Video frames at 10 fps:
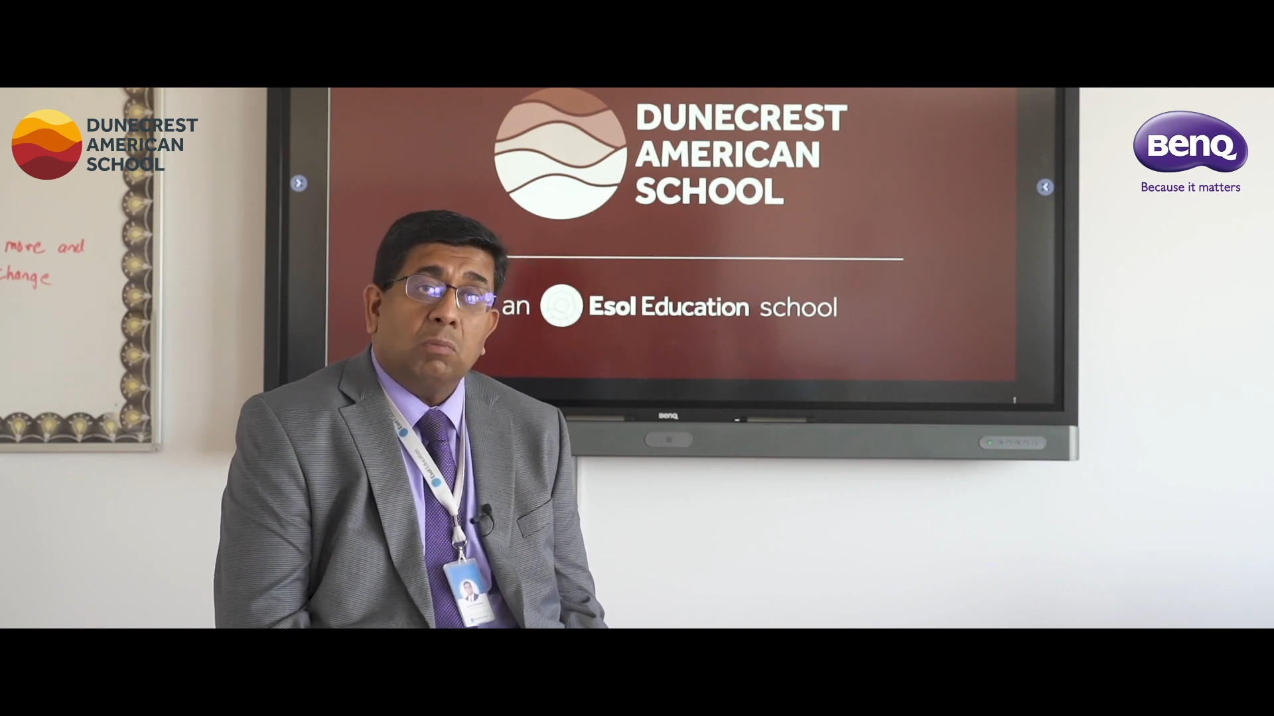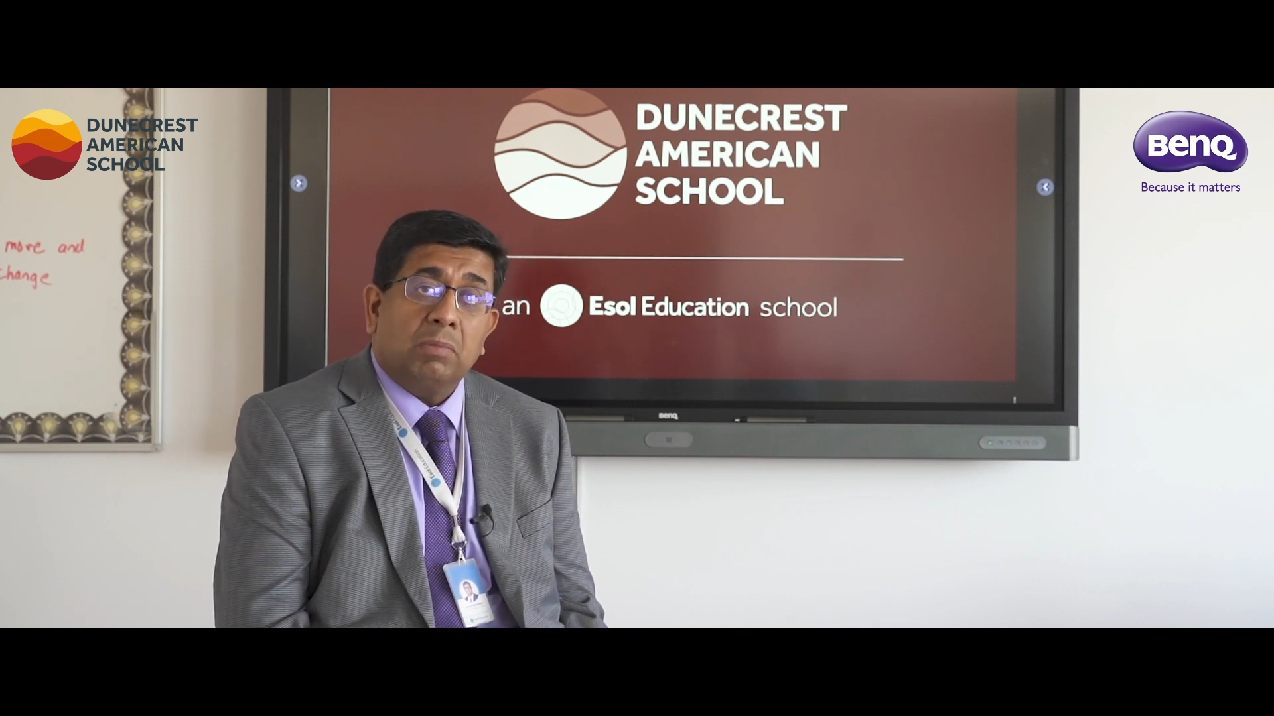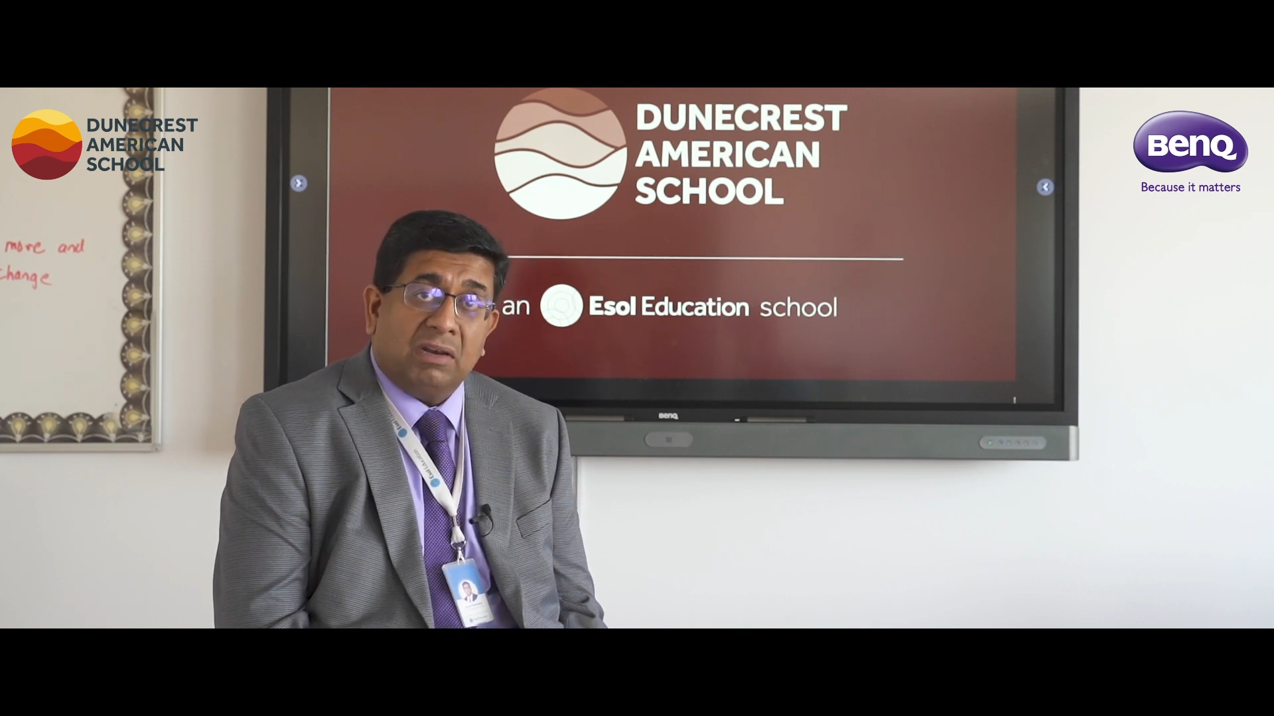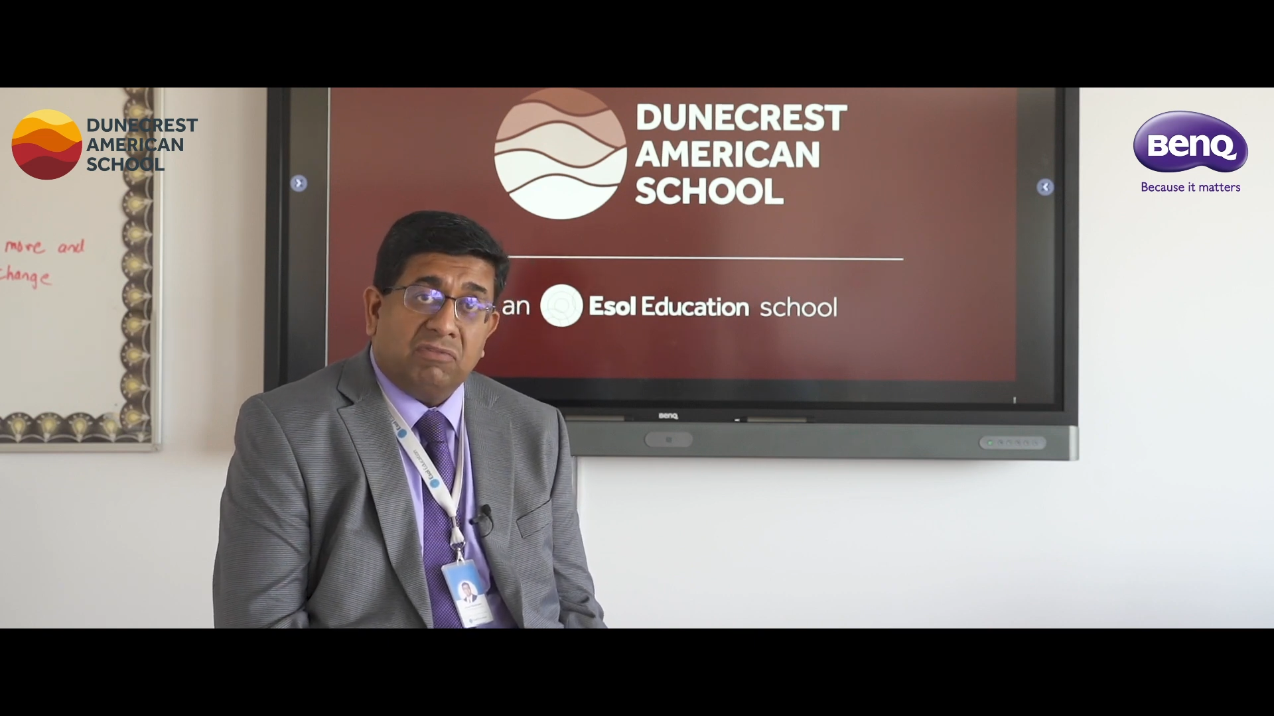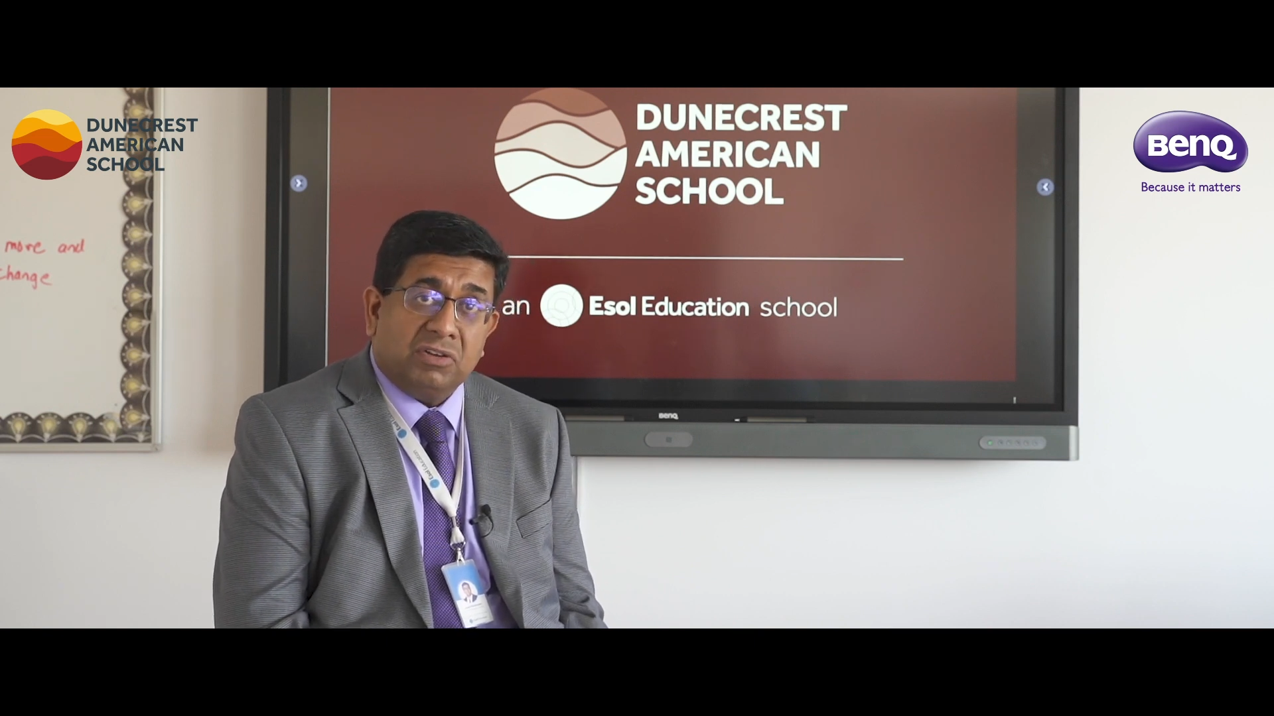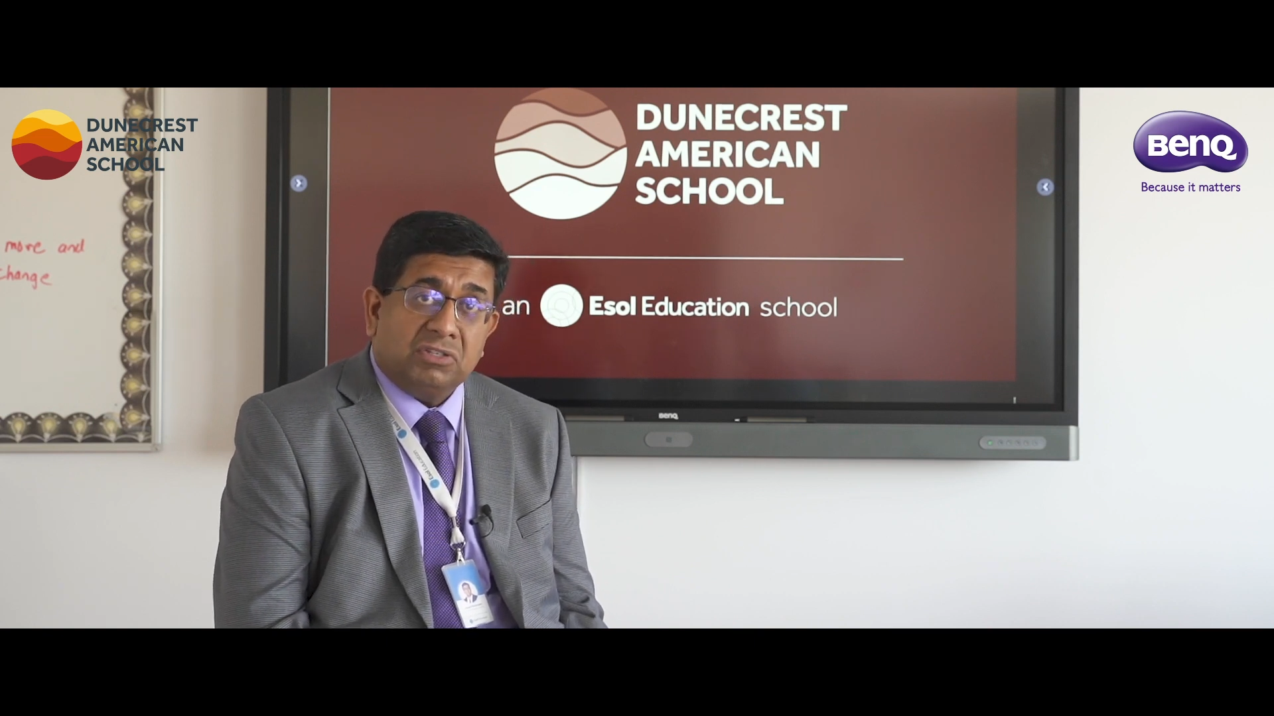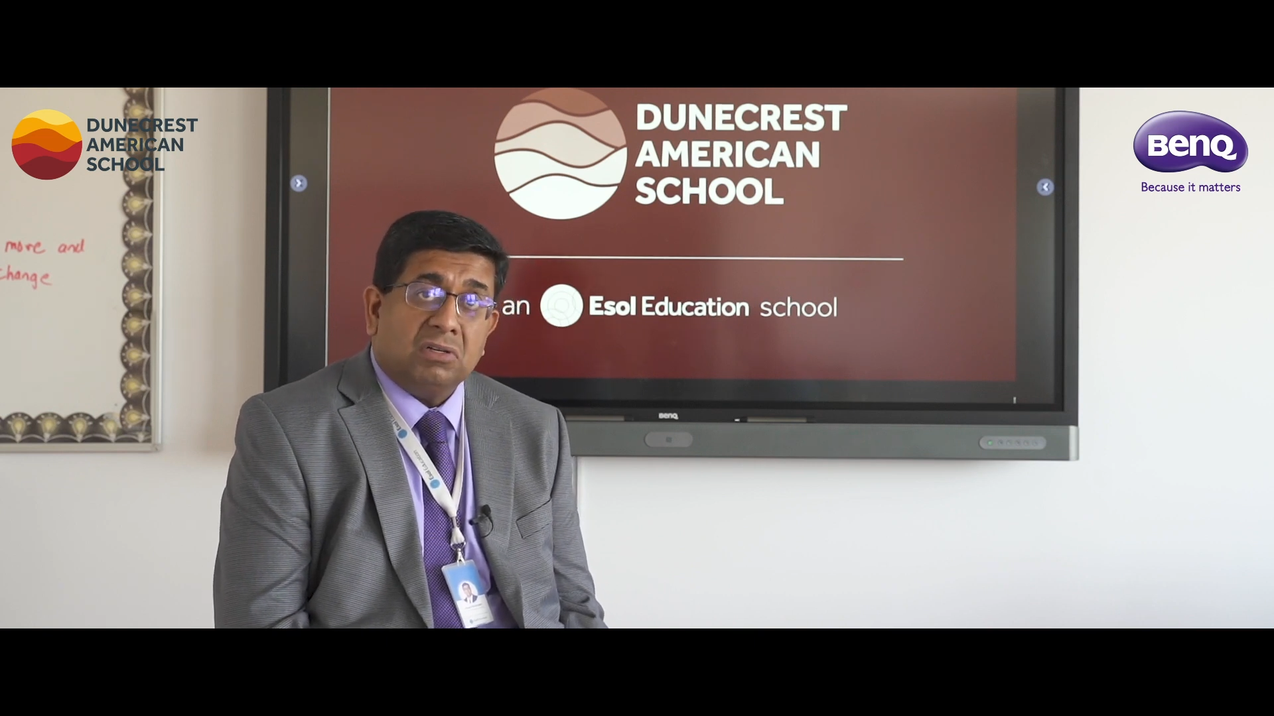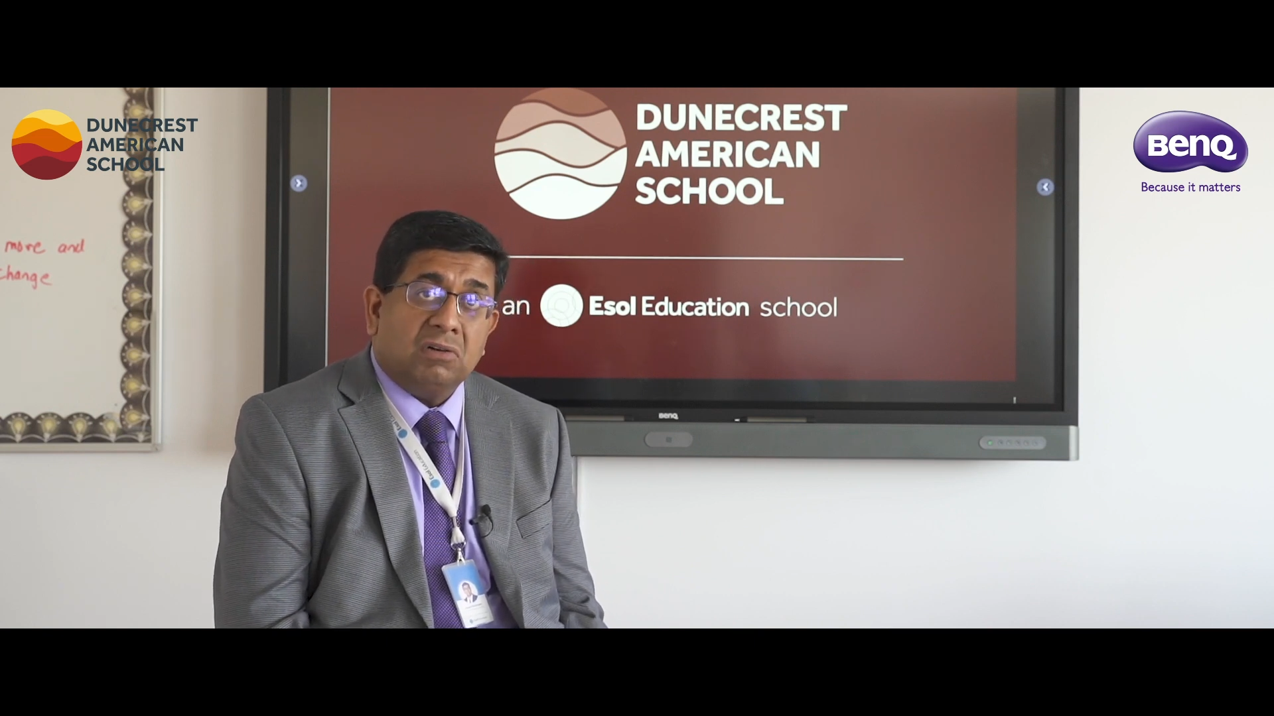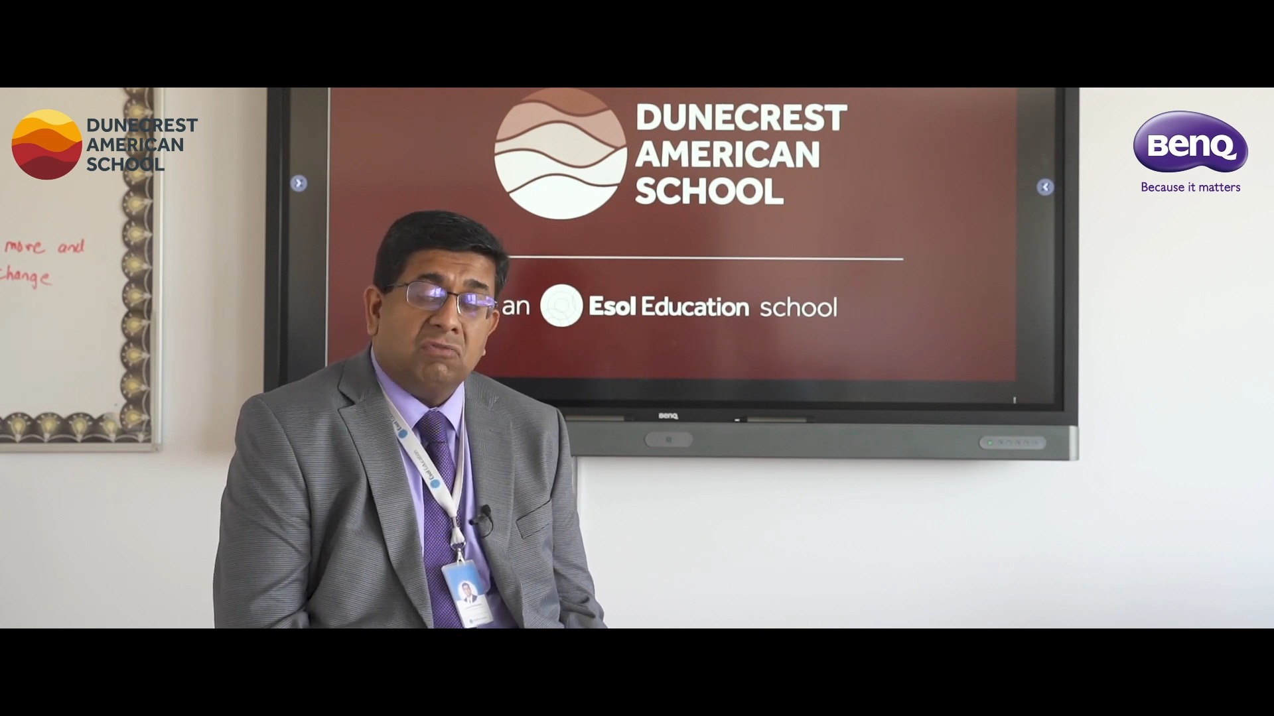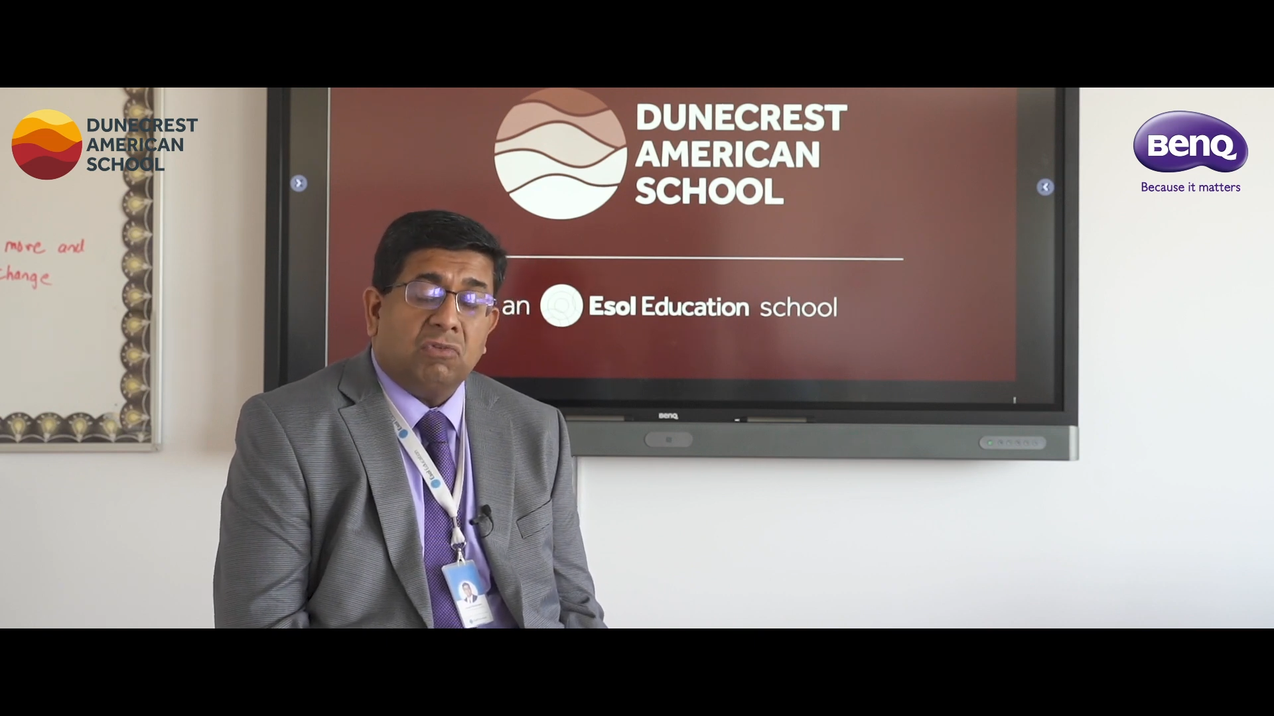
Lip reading: beneficial